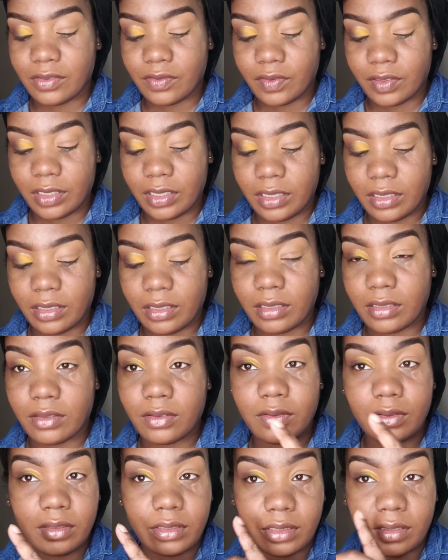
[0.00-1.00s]
really,
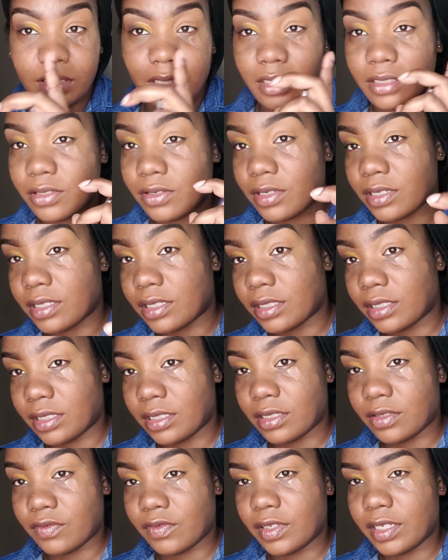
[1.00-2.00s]
as you can see,
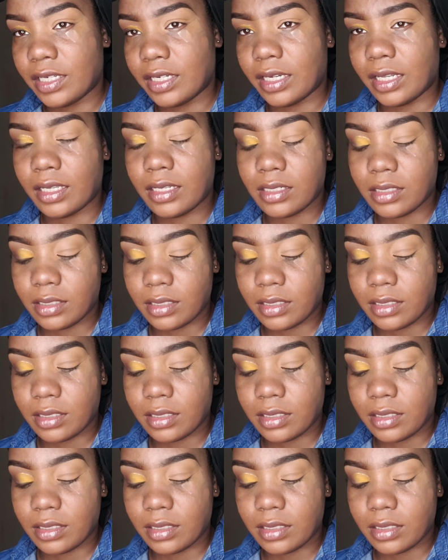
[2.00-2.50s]
it's really nice.